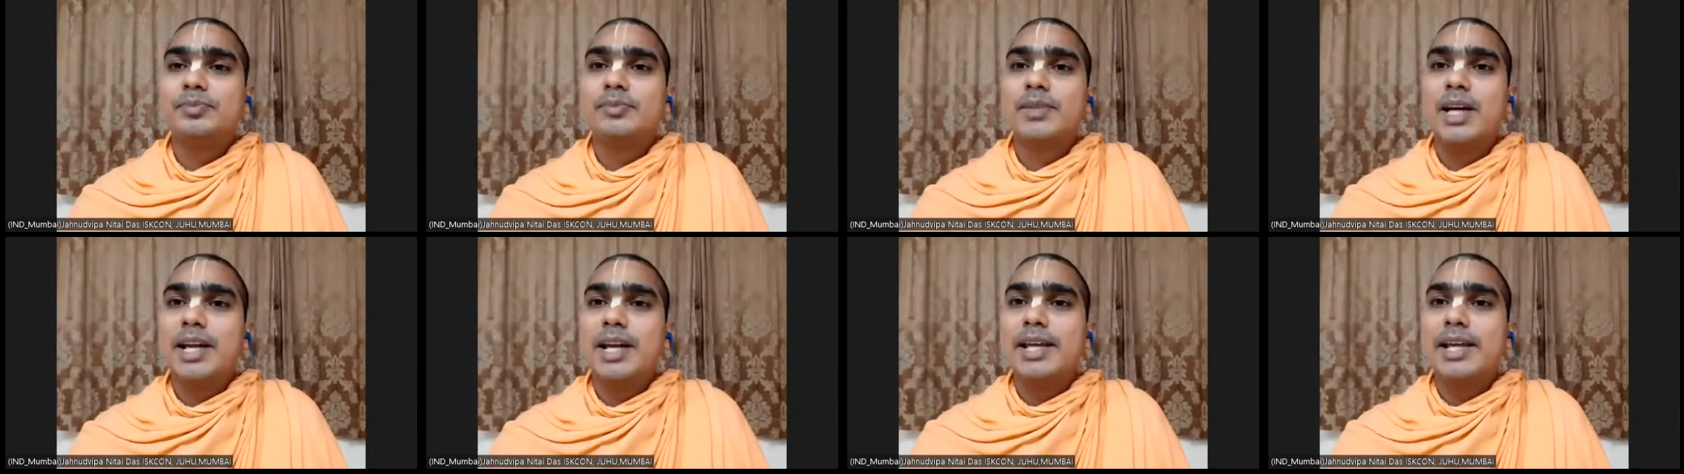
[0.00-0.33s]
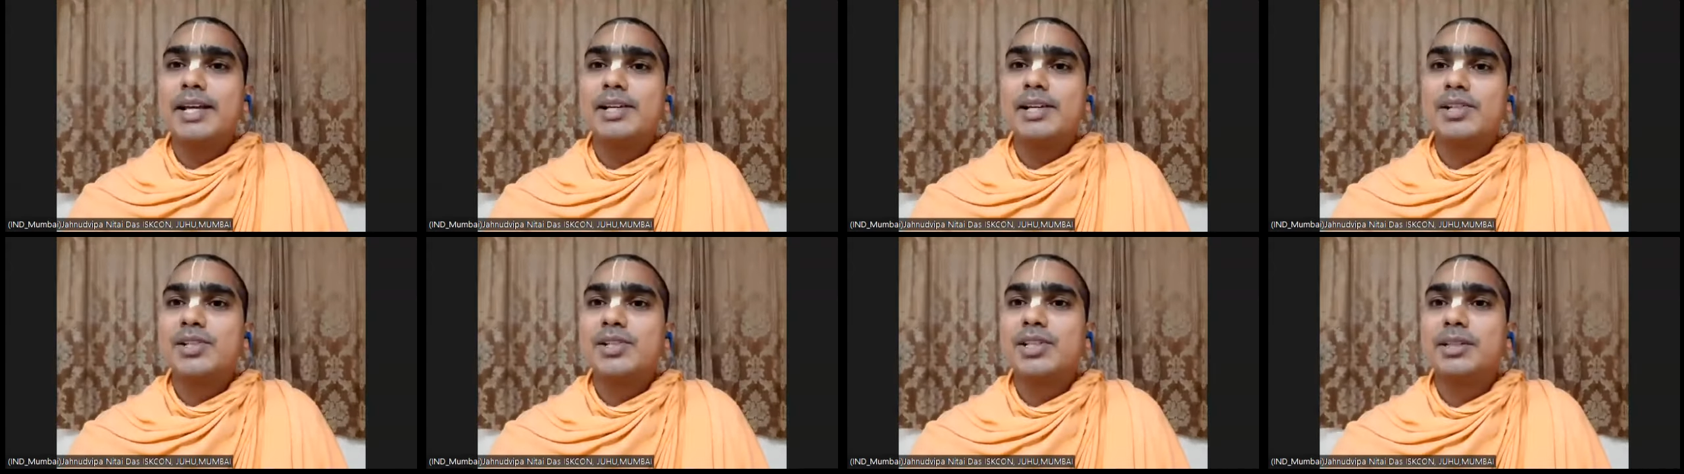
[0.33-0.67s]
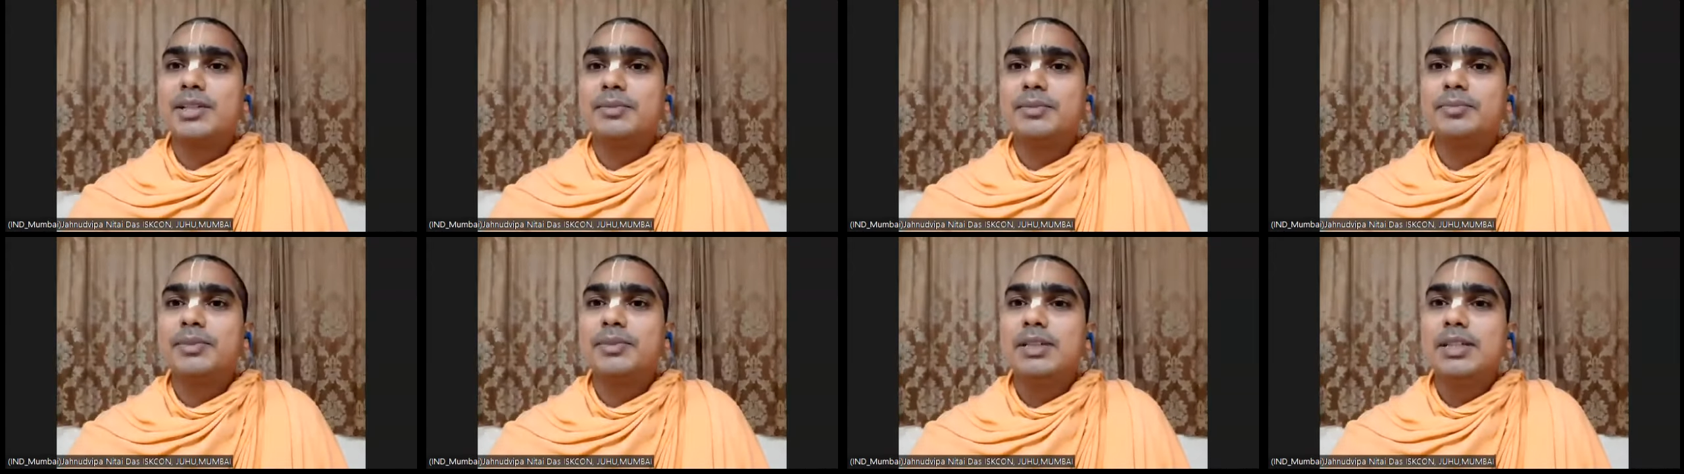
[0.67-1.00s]
Hare Krishna.
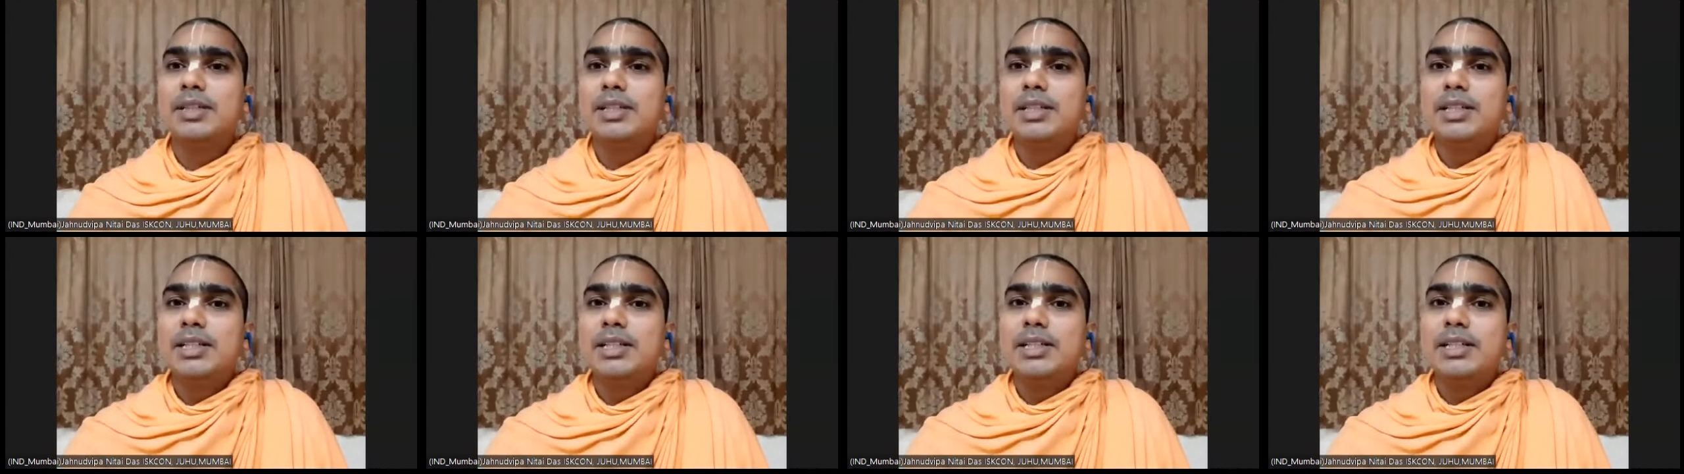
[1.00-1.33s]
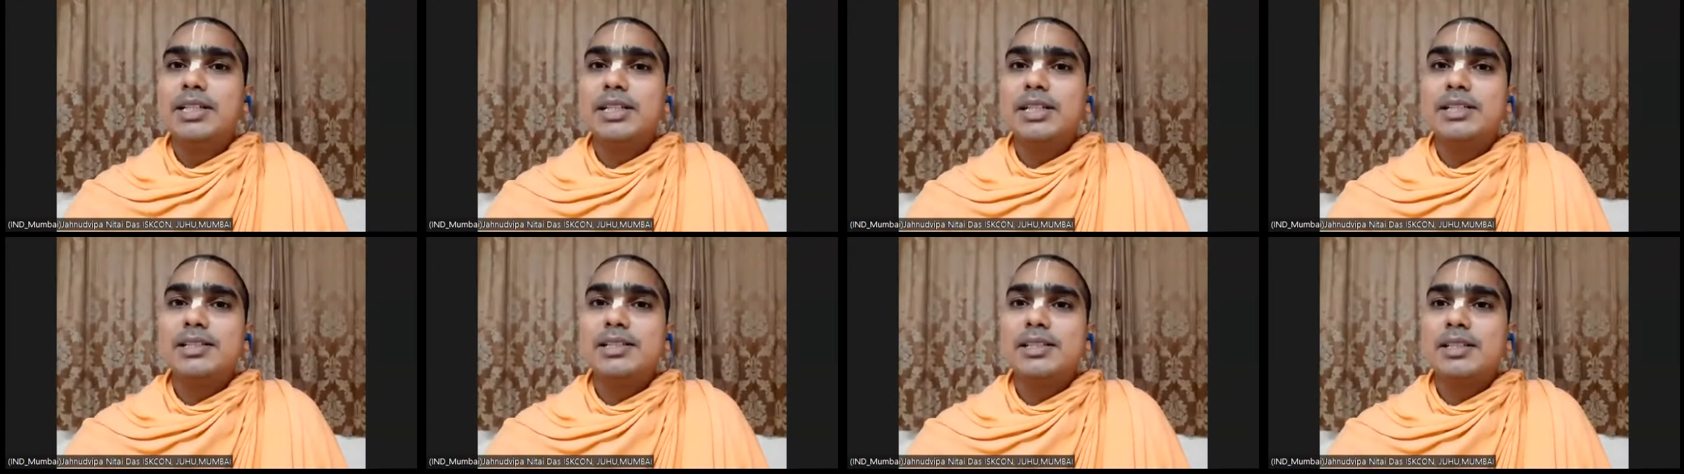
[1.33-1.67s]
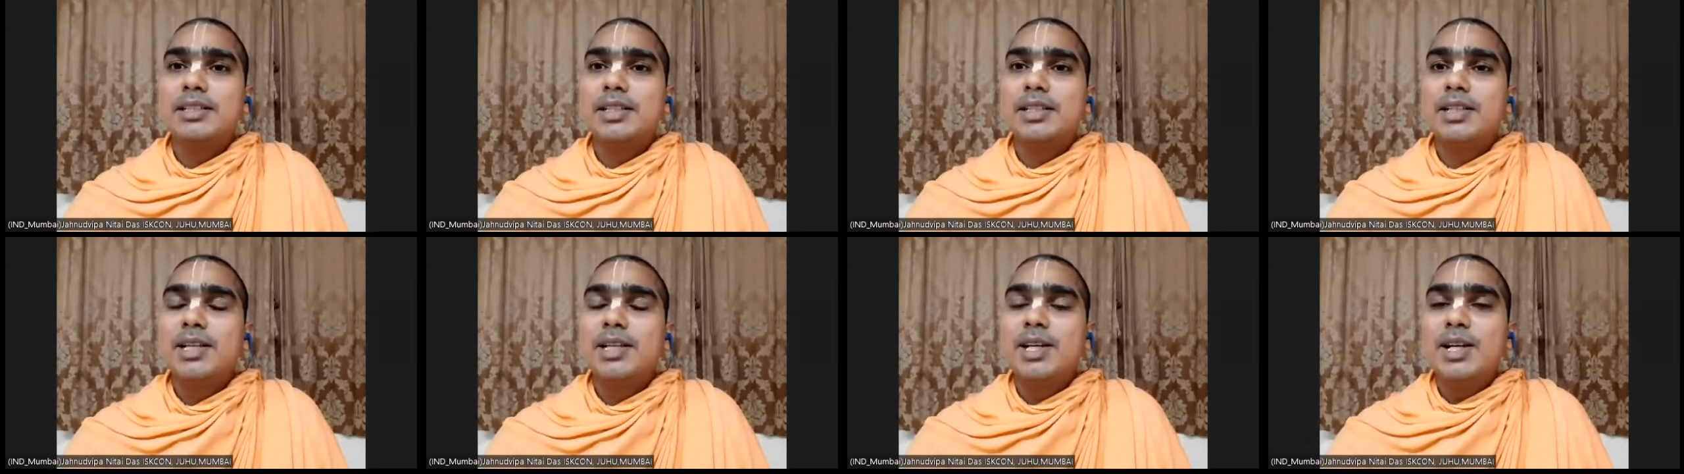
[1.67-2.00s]
Yes.
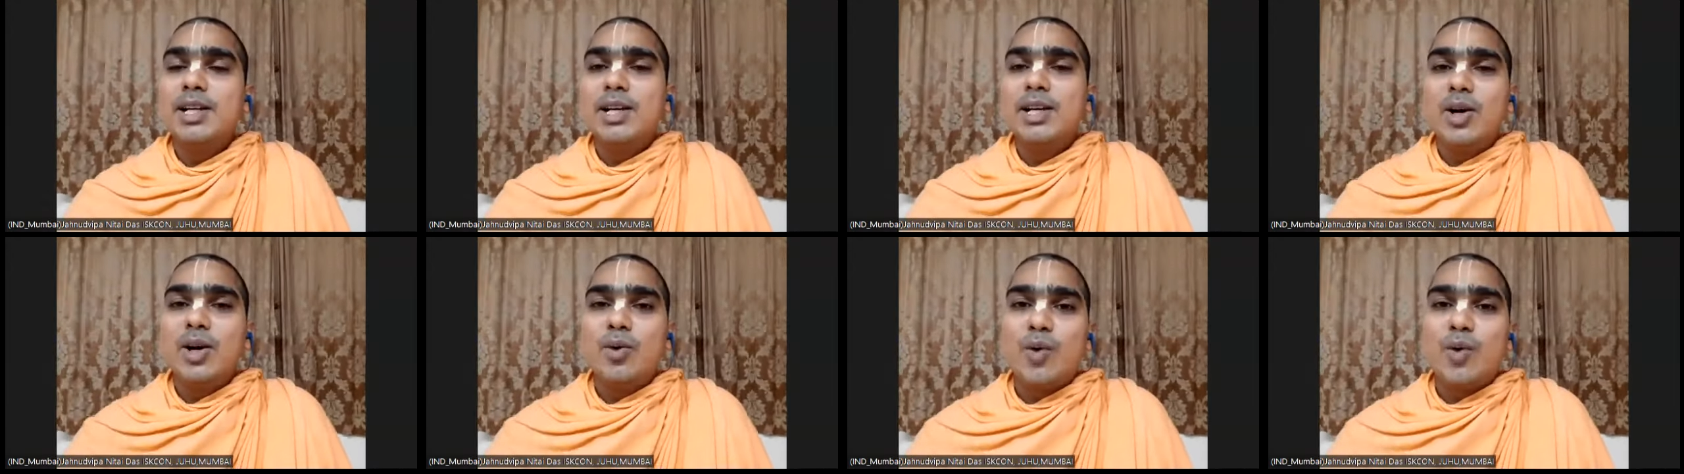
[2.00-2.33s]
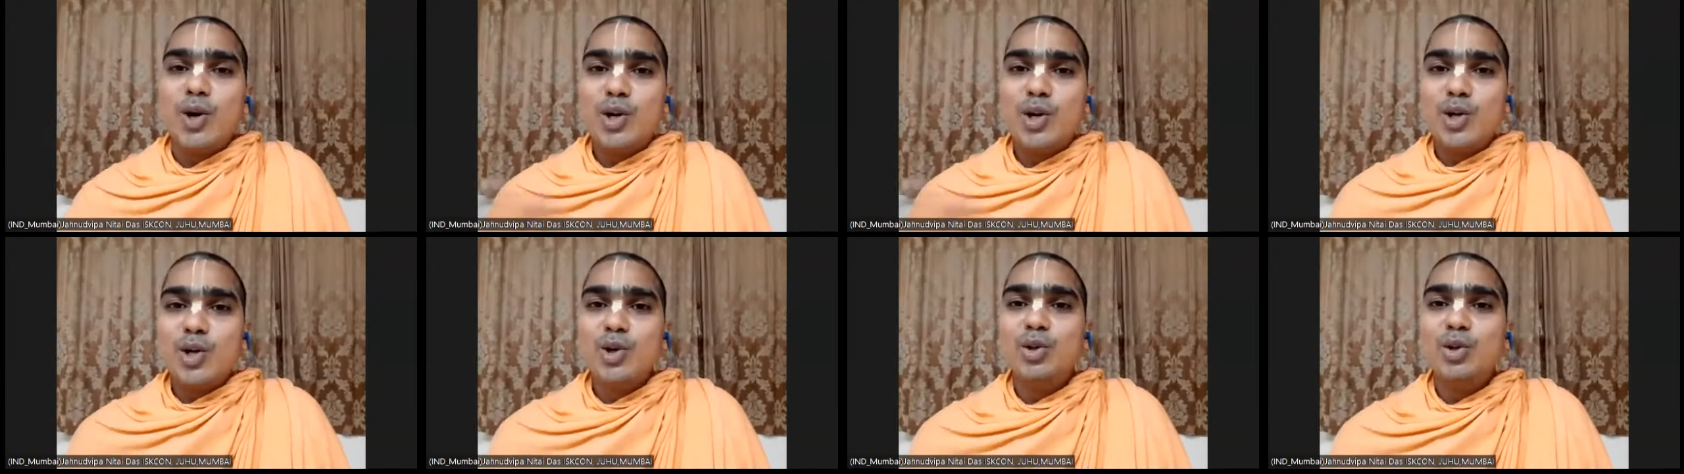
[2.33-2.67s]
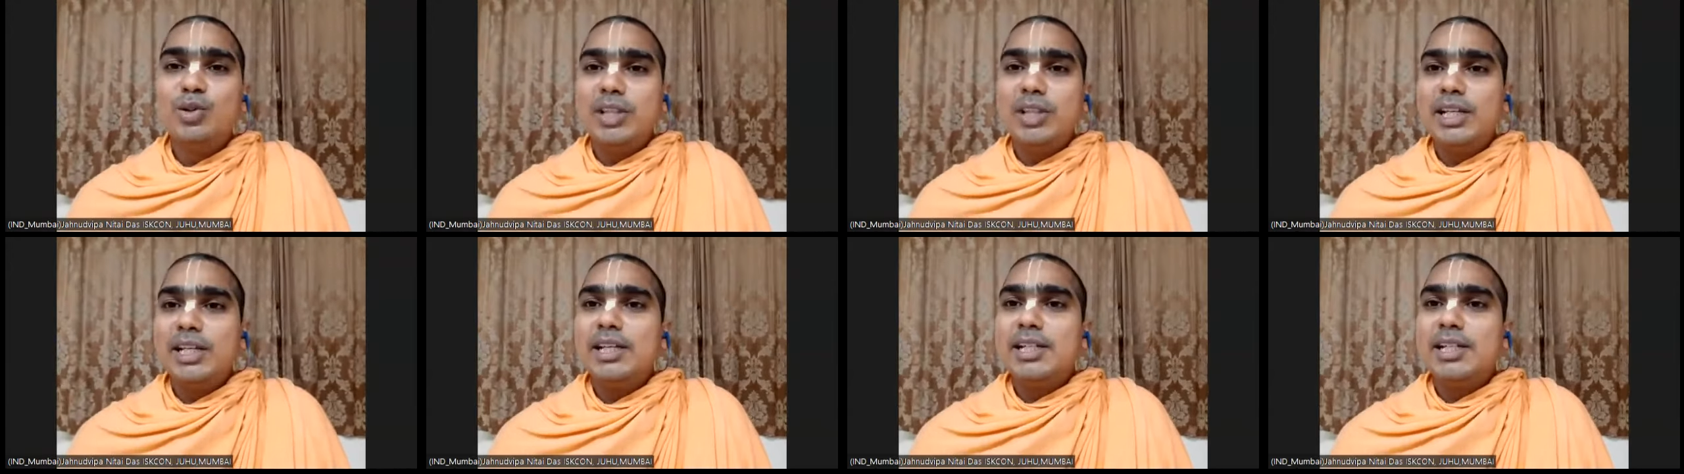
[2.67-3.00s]
What do you
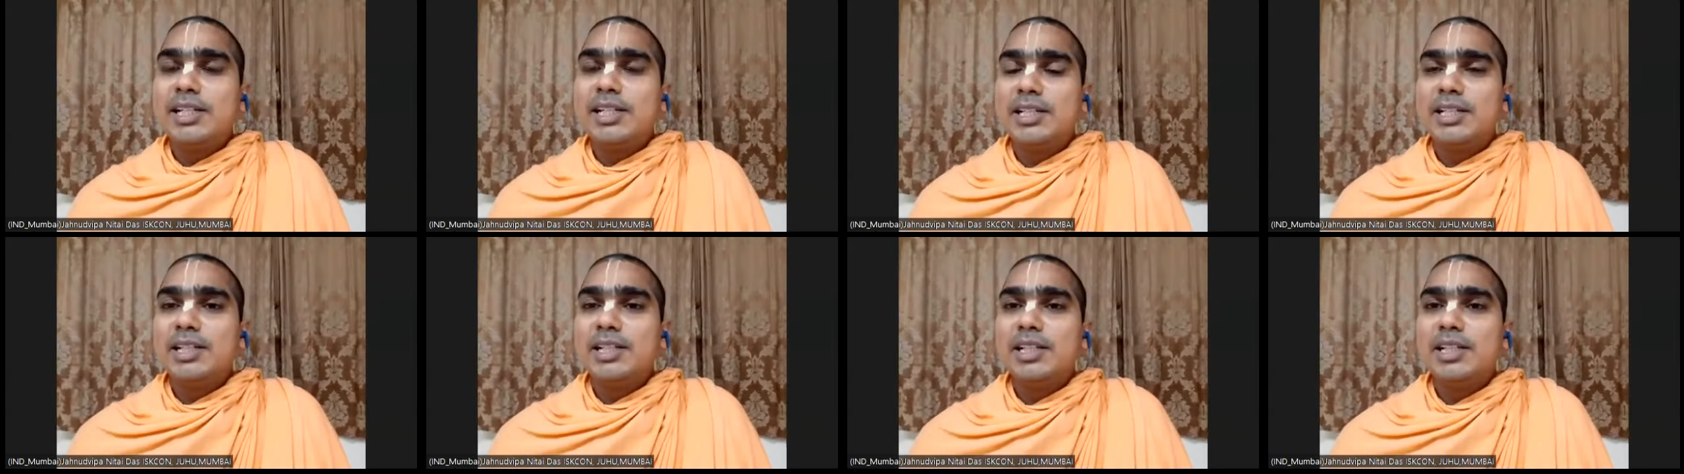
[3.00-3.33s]
think?